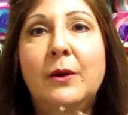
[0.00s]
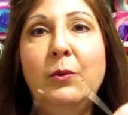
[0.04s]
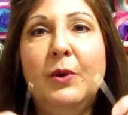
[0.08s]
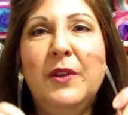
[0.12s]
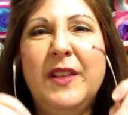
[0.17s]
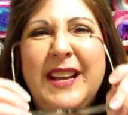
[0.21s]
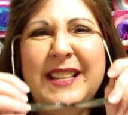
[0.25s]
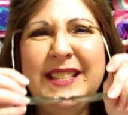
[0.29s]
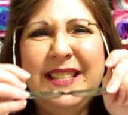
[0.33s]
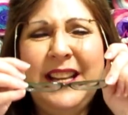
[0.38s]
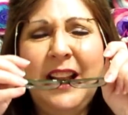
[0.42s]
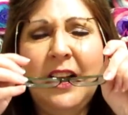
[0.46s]

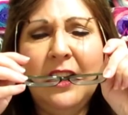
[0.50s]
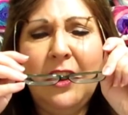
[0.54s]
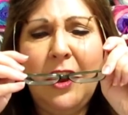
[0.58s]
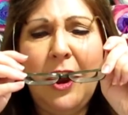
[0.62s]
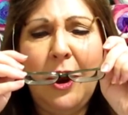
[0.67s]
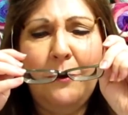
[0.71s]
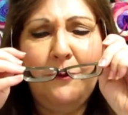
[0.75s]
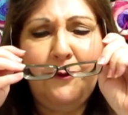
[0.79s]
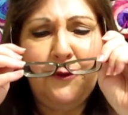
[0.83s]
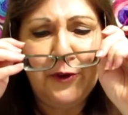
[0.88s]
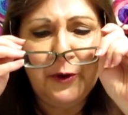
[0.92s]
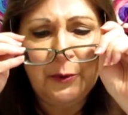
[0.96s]
Well, that's not
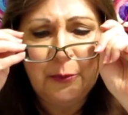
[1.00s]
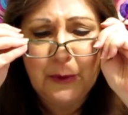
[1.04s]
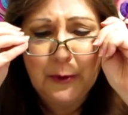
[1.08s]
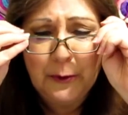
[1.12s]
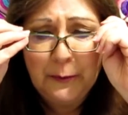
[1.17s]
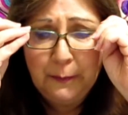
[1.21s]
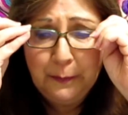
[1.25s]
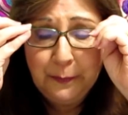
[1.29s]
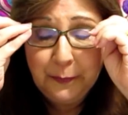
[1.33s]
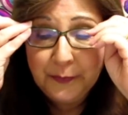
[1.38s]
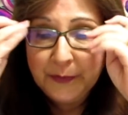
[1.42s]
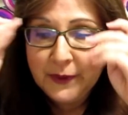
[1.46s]

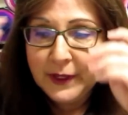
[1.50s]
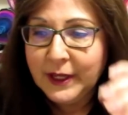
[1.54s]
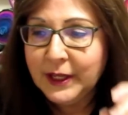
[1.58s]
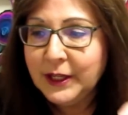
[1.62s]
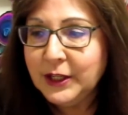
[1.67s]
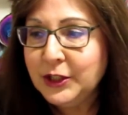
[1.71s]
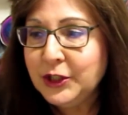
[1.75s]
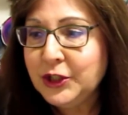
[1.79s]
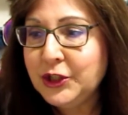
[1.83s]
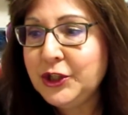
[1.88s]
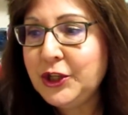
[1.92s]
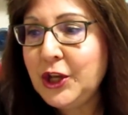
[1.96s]
comfortable.
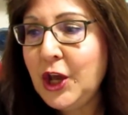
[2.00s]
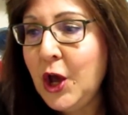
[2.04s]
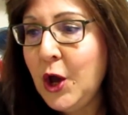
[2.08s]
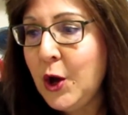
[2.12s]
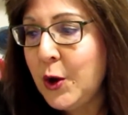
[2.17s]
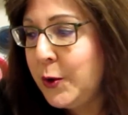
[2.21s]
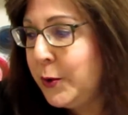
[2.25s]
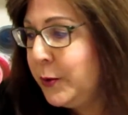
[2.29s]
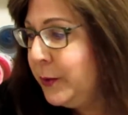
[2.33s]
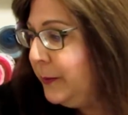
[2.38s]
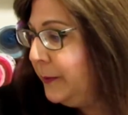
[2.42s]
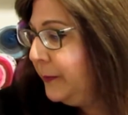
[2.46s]

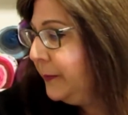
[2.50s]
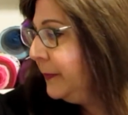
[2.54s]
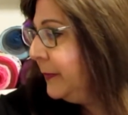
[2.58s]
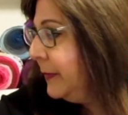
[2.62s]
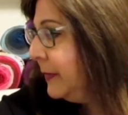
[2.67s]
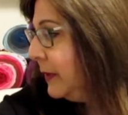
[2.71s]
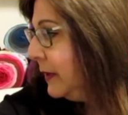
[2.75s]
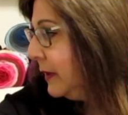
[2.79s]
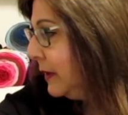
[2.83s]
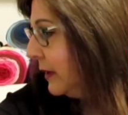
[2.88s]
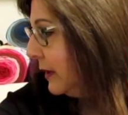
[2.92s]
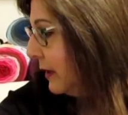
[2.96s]
So
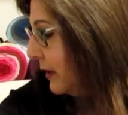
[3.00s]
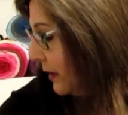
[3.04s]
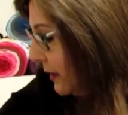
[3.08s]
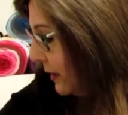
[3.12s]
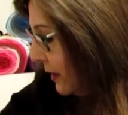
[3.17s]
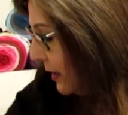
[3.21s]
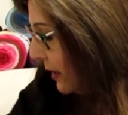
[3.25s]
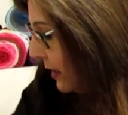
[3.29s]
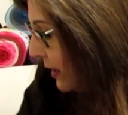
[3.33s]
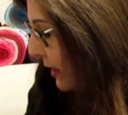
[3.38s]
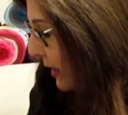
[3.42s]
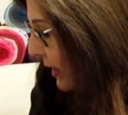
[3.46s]

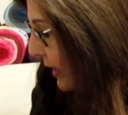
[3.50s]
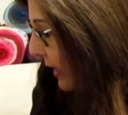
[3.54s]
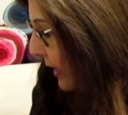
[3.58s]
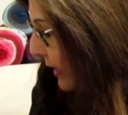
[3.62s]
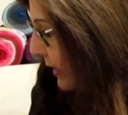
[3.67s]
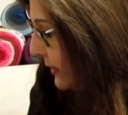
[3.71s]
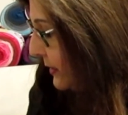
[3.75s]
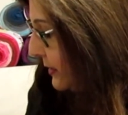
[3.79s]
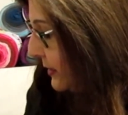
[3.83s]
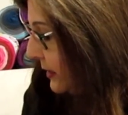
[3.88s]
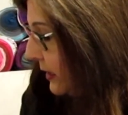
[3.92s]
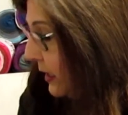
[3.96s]
I
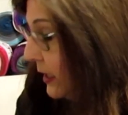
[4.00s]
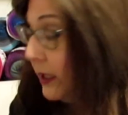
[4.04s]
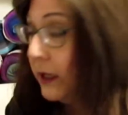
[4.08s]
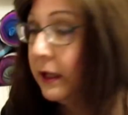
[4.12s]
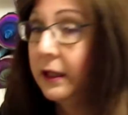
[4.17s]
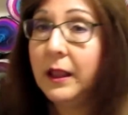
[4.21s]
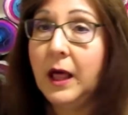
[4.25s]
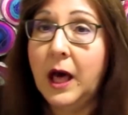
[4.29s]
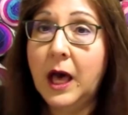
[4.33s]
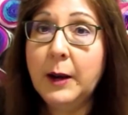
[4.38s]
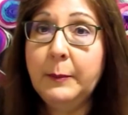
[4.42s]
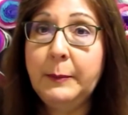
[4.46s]
had seen
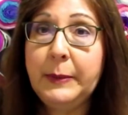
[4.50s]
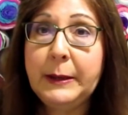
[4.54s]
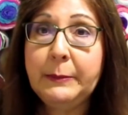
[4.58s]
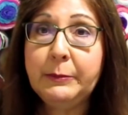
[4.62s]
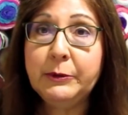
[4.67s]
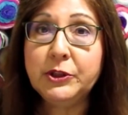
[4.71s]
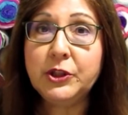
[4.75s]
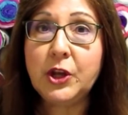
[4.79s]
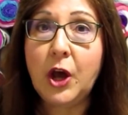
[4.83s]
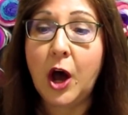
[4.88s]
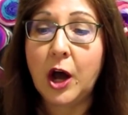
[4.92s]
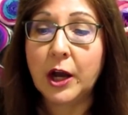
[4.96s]
a lot of
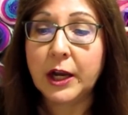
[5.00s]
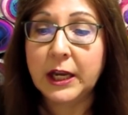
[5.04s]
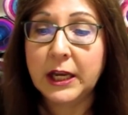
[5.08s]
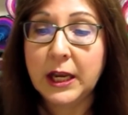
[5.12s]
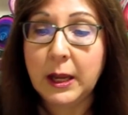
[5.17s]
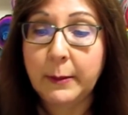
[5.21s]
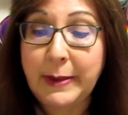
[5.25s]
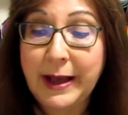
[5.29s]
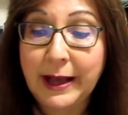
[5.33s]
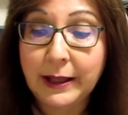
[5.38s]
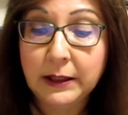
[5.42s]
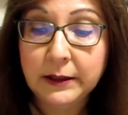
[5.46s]
people
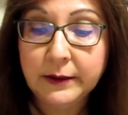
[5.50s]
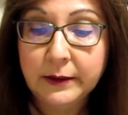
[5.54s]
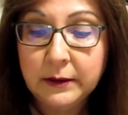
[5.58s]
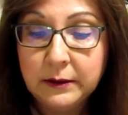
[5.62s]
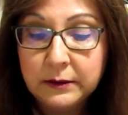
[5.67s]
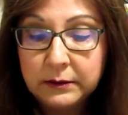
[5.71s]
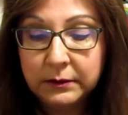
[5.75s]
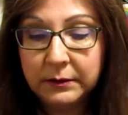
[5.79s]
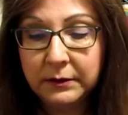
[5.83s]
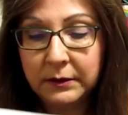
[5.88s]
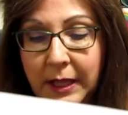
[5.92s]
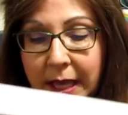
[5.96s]
talking about
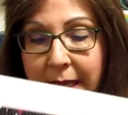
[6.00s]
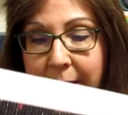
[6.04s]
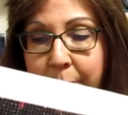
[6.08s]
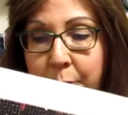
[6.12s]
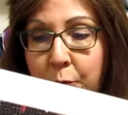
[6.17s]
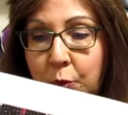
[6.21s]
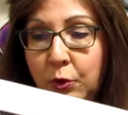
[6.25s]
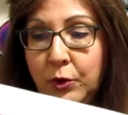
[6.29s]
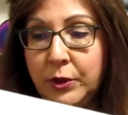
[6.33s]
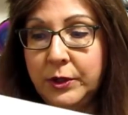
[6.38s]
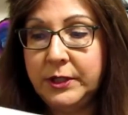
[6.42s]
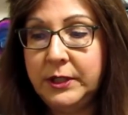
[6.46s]

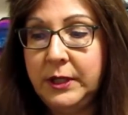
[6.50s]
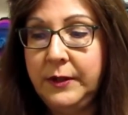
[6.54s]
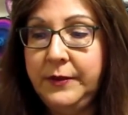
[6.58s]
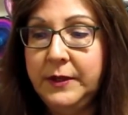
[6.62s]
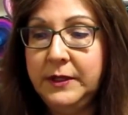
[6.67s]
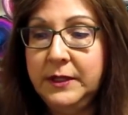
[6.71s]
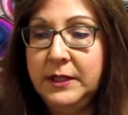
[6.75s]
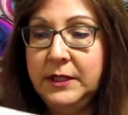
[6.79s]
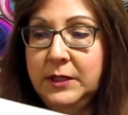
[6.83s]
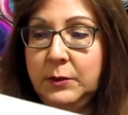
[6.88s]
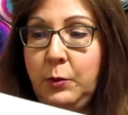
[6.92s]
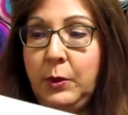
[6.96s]
light boards, and
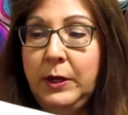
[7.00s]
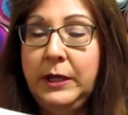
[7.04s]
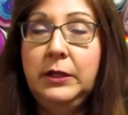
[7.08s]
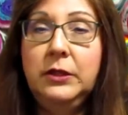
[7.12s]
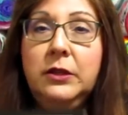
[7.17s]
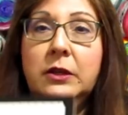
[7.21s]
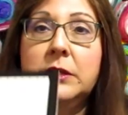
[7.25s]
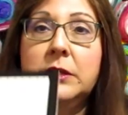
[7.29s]
this is what it